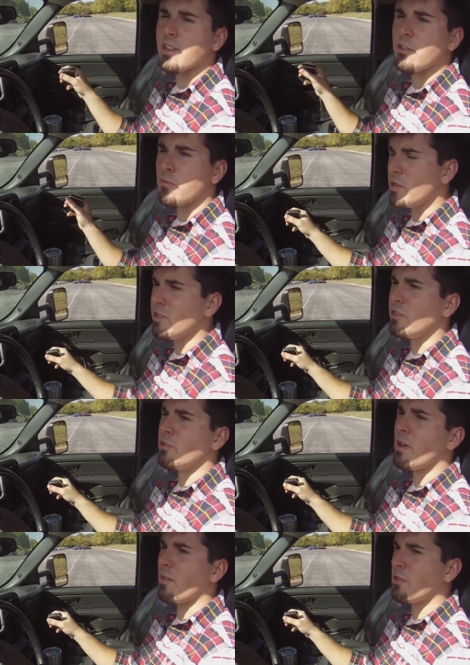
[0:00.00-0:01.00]
and you really
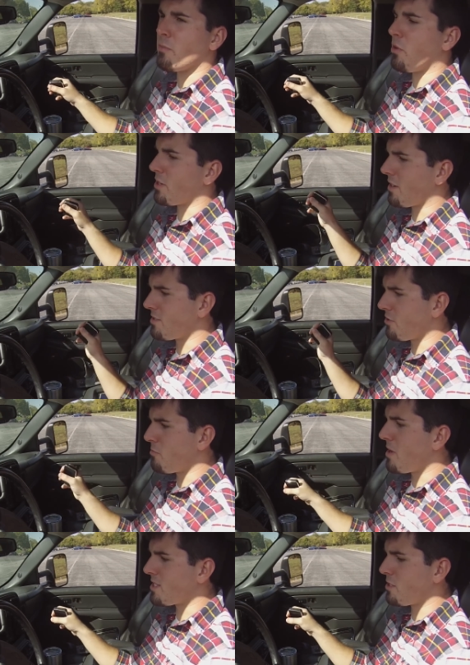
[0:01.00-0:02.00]
do have to unplug it because
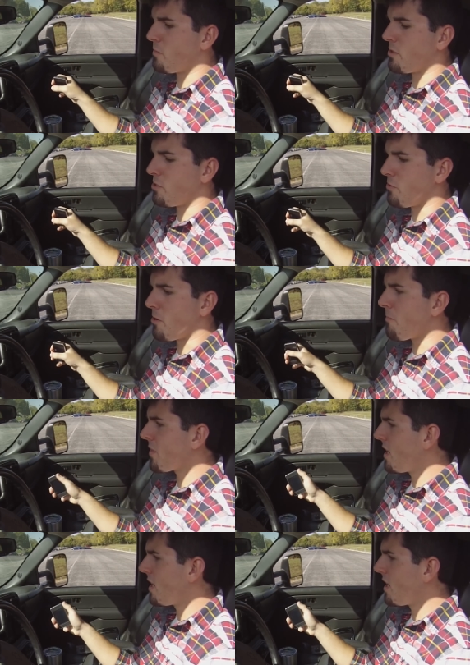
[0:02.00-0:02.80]
it'll mess up the tuner.